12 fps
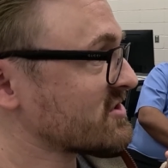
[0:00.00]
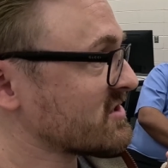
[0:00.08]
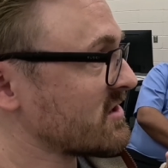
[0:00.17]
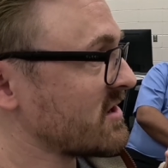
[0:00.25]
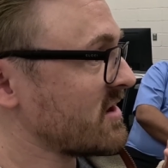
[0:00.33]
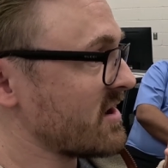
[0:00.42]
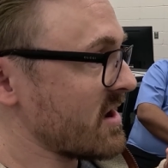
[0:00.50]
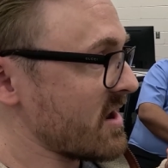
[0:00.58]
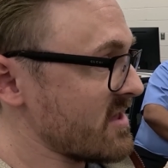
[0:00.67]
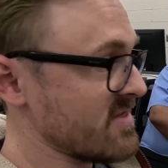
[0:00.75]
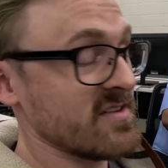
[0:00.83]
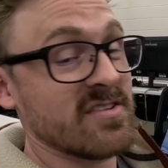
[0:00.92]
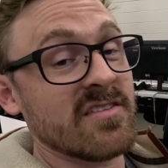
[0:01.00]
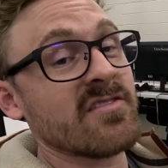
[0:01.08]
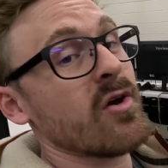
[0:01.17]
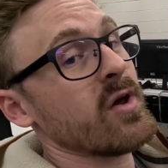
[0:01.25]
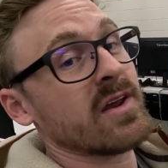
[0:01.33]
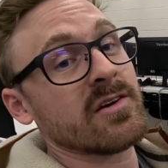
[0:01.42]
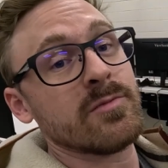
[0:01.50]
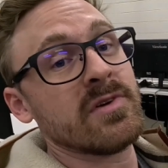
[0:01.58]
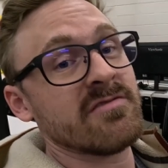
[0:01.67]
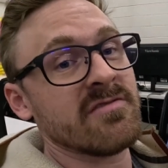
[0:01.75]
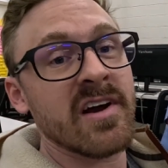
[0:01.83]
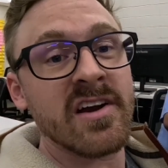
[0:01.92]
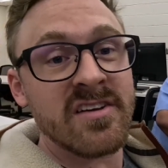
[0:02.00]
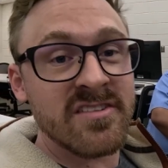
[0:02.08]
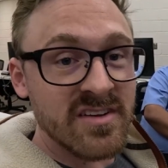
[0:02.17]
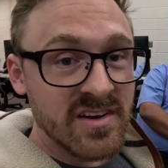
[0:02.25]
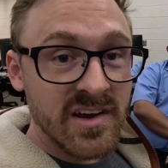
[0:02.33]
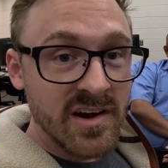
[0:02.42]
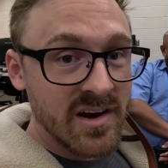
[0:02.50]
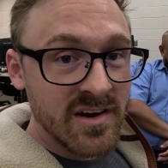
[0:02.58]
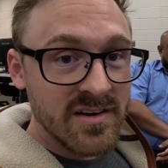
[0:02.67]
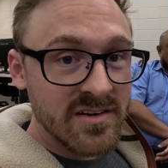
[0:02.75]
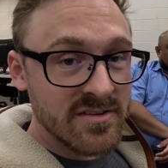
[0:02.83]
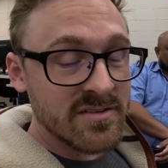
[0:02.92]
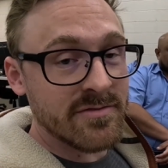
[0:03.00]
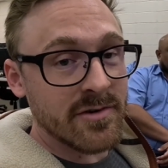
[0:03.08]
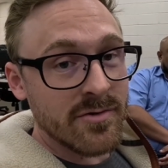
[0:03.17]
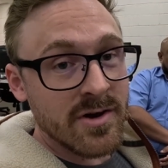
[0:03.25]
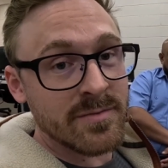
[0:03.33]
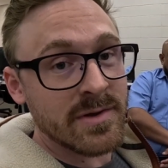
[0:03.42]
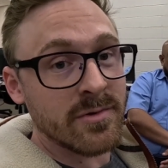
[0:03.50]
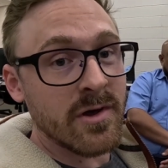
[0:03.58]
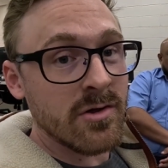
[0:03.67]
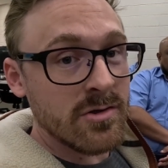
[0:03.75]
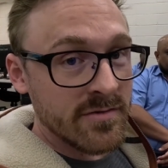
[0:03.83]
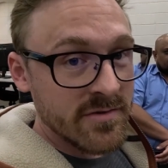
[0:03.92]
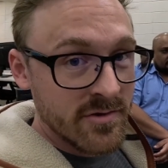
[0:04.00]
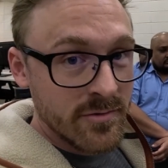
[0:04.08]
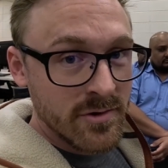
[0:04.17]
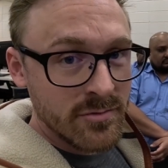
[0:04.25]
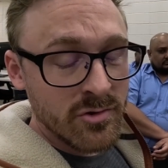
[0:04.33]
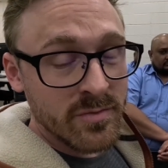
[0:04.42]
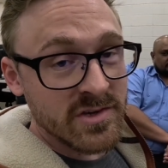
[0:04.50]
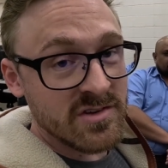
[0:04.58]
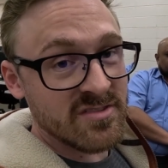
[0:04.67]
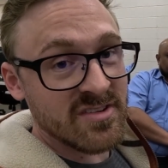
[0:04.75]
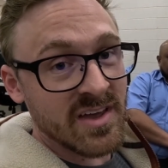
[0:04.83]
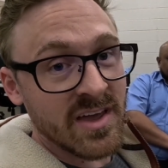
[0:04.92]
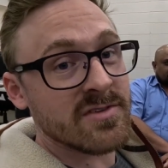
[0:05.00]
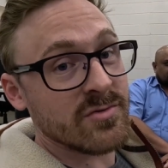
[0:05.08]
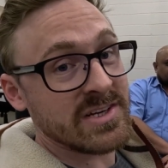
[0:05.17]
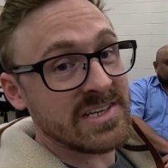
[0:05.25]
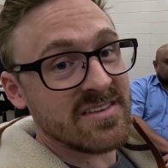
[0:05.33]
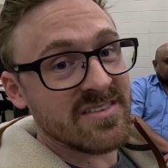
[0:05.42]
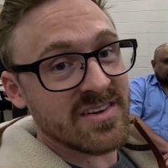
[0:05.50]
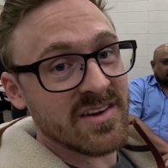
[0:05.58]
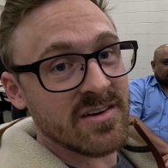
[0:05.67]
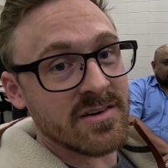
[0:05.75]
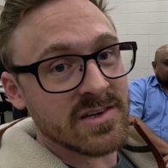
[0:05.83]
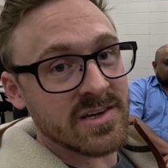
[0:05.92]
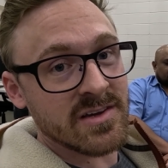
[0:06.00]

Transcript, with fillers: sure this is going to be very secure, because for one, people all over the world will be using it. So we need security.